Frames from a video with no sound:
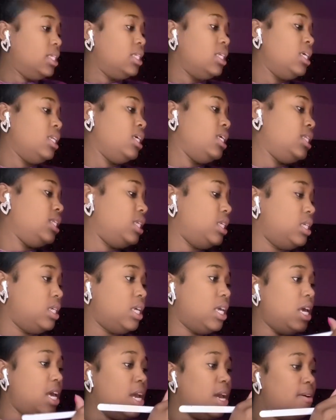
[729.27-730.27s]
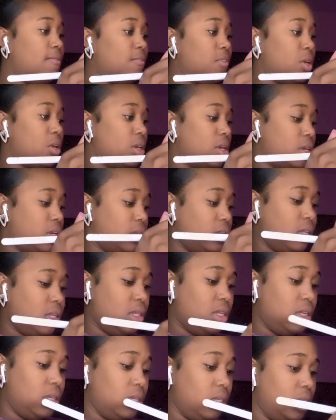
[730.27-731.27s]
Send it to Canva
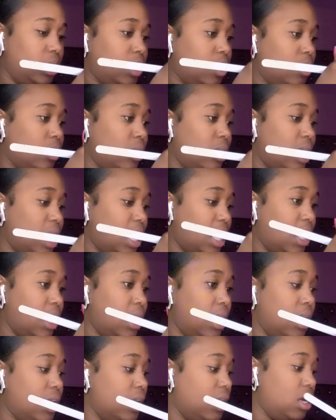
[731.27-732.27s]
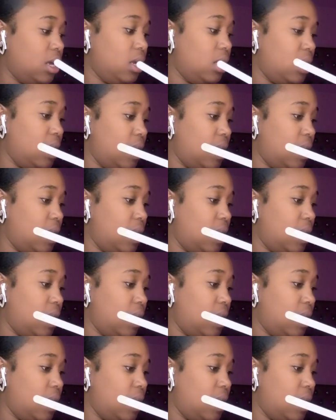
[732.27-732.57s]
so that I can